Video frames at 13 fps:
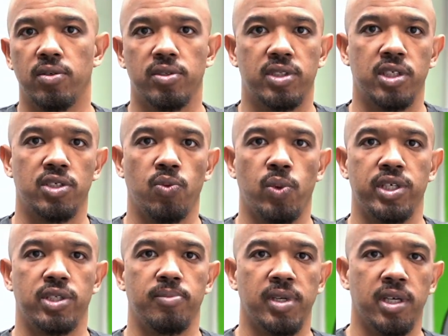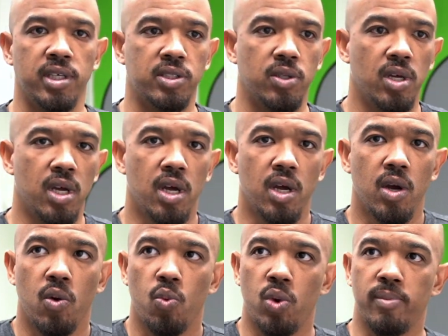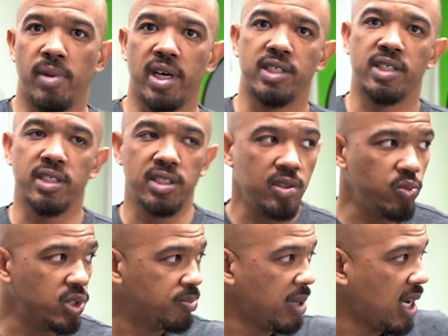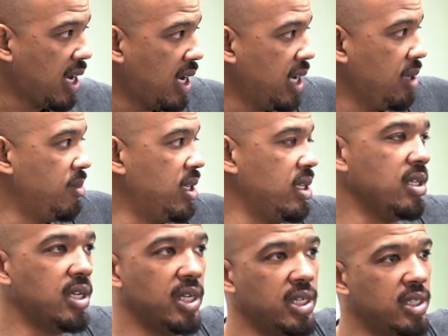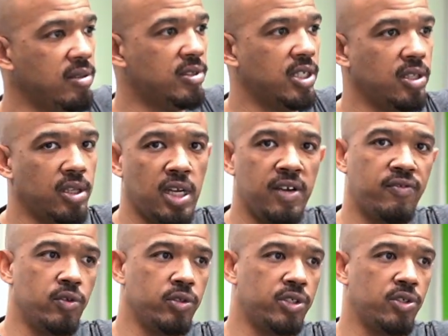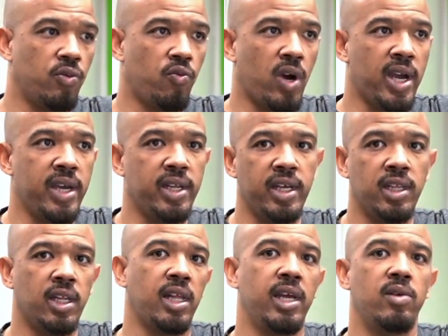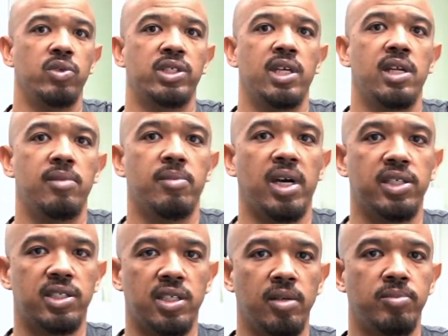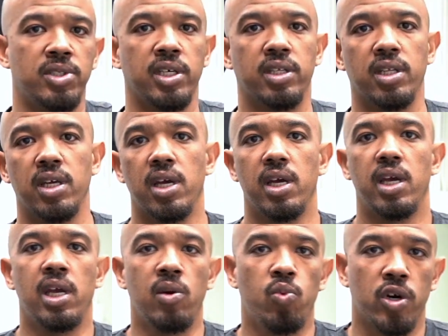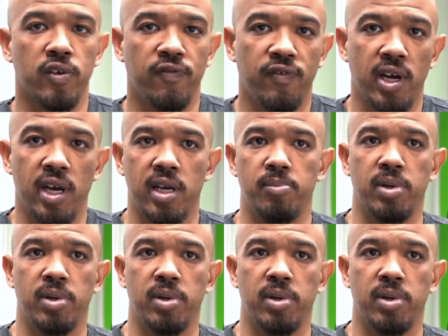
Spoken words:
situation, because when my assistant was behind me and to the left or to the right and the light was hitting my subject, it worked fine.